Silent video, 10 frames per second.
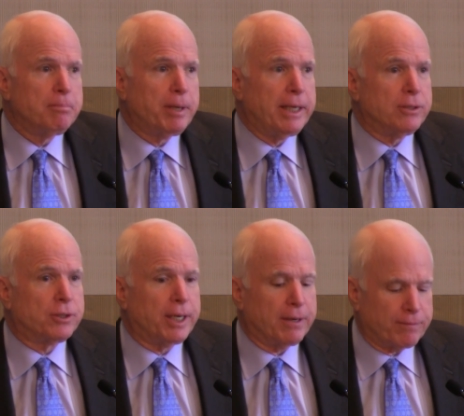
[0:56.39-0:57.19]
paid
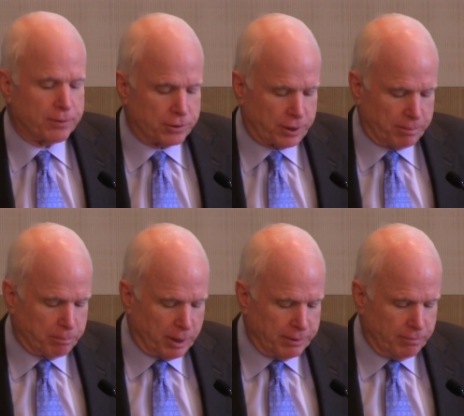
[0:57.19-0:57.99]
staffers
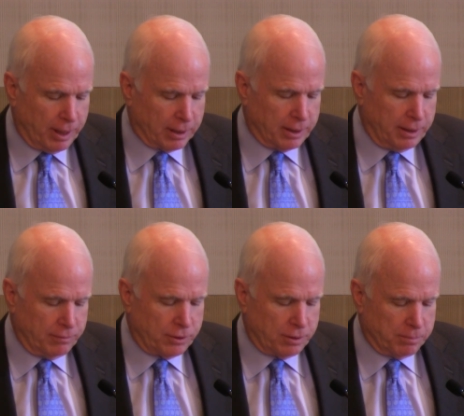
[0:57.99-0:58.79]
and blood
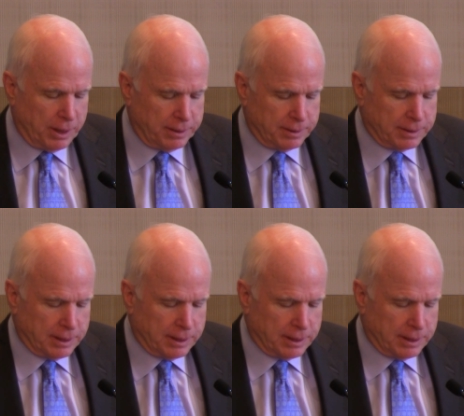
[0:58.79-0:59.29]
relatives, but